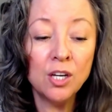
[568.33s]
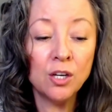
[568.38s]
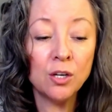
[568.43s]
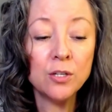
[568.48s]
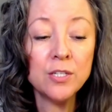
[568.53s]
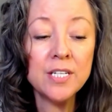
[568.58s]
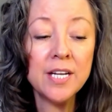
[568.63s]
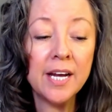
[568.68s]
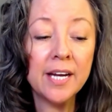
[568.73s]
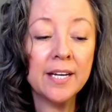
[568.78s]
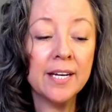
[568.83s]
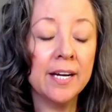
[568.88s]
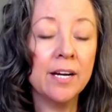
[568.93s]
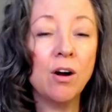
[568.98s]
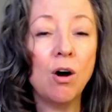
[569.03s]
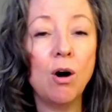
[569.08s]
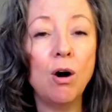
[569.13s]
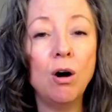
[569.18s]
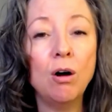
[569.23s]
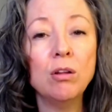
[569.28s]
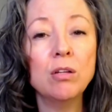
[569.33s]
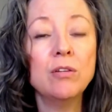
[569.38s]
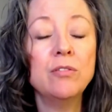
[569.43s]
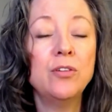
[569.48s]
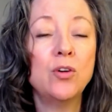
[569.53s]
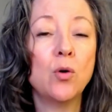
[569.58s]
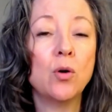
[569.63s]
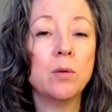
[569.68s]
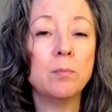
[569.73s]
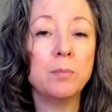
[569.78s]
You're taking all of
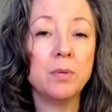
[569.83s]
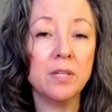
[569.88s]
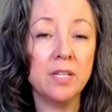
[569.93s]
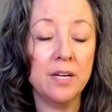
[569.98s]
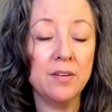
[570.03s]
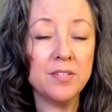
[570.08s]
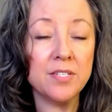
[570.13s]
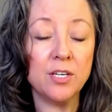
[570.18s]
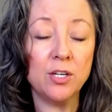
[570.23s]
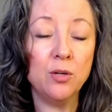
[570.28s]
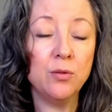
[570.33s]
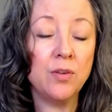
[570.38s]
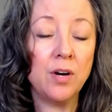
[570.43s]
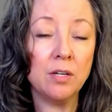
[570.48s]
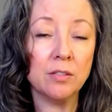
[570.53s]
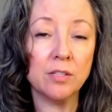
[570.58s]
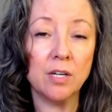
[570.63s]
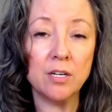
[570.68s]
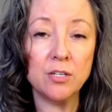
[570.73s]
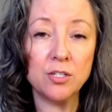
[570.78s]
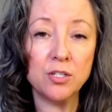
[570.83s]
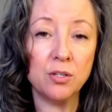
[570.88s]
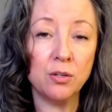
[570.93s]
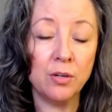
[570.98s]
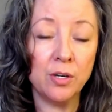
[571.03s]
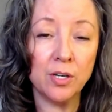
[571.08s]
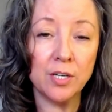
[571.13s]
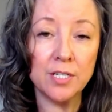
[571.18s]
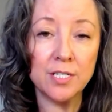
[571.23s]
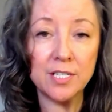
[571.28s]
your beliefs that you've held on to
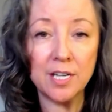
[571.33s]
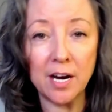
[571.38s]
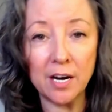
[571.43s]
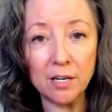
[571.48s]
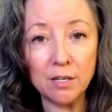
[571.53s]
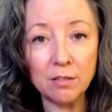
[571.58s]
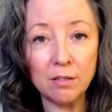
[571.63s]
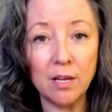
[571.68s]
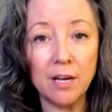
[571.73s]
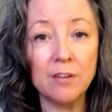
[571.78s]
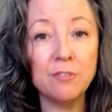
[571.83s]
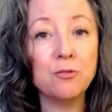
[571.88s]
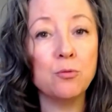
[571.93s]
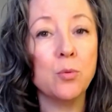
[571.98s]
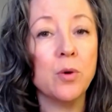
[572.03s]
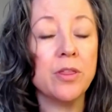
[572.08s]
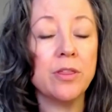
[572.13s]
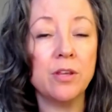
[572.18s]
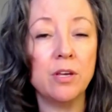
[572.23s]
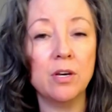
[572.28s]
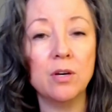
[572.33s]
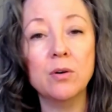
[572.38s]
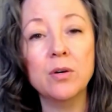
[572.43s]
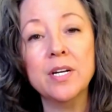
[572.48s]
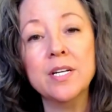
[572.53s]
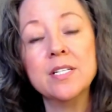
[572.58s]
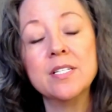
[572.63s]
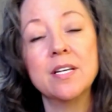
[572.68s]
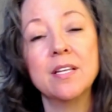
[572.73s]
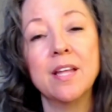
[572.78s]
your entire life with you
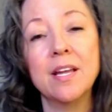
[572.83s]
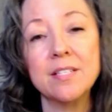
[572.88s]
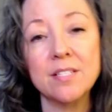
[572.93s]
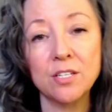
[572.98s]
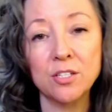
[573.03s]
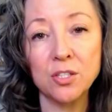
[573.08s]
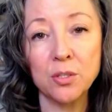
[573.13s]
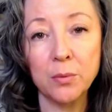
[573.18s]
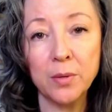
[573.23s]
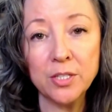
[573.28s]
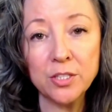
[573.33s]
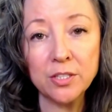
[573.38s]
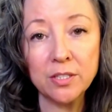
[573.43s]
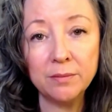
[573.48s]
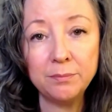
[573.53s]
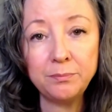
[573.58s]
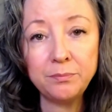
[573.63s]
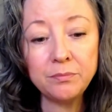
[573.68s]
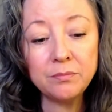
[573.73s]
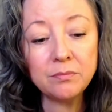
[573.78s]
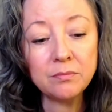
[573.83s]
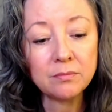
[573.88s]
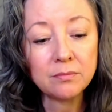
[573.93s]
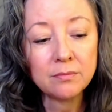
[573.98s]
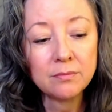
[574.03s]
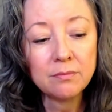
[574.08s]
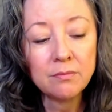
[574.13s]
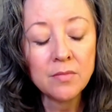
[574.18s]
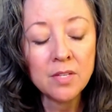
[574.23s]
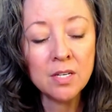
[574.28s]
into that situation.
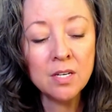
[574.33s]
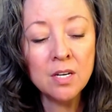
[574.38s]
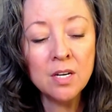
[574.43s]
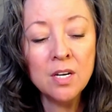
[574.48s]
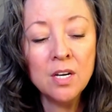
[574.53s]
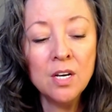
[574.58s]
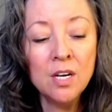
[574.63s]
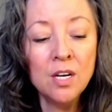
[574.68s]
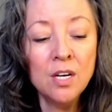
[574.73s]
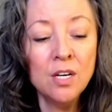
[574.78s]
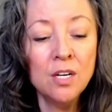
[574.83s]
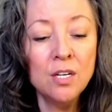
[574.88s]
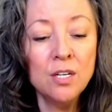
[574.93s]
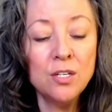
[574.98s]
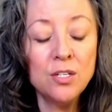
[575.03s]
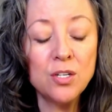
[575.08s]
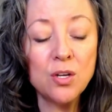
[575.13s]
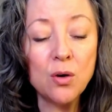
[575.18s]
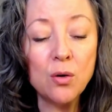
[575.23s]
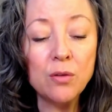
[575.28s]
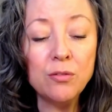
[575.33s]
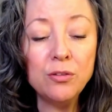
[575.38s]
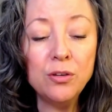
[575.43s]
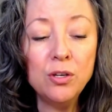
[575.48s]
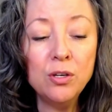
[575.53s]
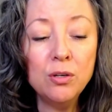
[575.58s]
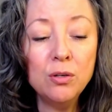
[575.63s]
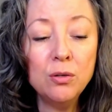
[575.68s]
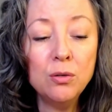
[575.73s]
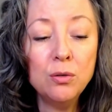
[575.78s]
So if
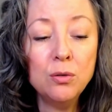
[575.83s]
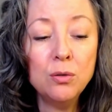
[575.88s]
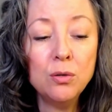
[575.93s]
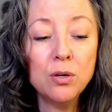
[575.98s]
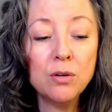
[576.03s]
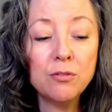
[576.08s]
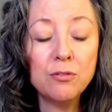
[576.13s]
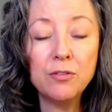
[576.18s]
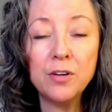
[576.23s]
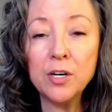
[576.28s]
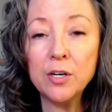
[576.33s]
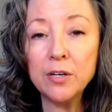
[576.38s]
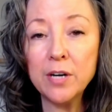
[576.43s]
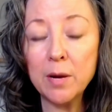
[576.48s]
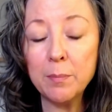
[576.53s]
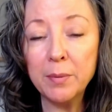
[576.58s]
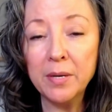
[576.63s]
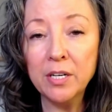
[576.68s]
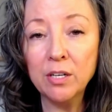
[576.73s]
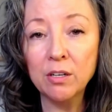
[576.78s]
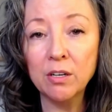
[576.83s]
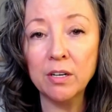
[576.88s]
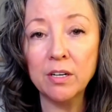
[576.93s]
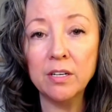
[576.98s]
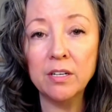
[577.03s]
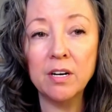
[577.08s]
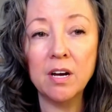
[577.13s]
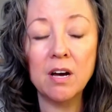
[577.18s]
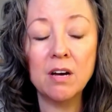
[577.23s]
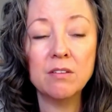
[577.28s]
you fear not being good
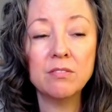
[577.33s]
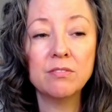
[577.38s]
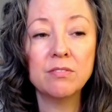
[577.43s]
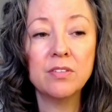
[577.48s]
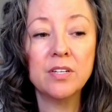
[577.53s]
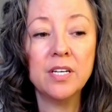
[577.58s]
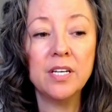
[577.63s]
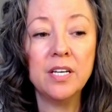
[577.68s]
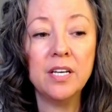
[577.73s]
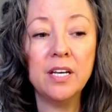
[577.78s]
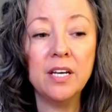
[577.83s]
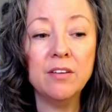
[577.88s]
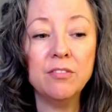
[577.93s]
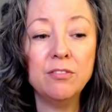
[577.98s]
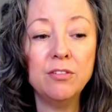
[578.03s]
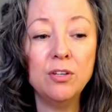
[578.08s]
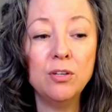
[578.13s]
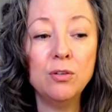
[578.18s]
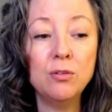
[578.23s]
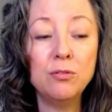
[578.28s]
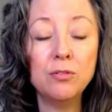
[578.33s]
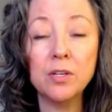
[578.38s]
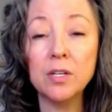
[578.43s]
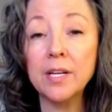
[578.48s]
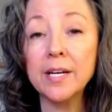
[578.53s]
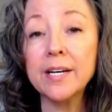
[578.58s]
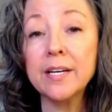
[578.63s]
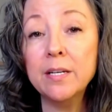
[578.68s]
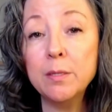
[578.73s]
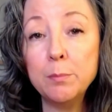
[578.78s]
enough, if you feel
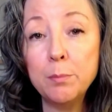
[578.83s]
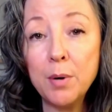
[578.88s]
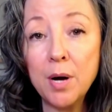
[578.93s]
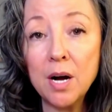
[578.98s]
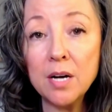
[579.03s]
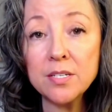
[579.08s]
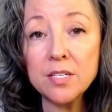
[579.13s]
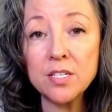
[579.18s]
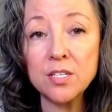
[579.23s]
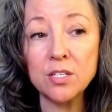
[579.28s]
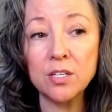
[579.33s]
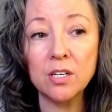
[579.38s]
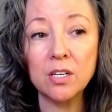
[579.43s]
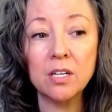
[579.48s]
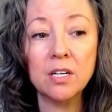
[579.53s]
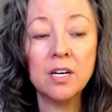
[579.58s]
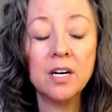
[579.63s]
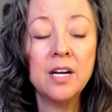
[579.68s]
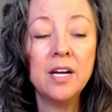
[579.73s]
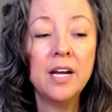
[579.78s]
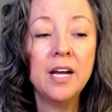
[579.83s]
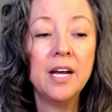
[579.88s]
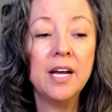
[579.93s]
like an imposter,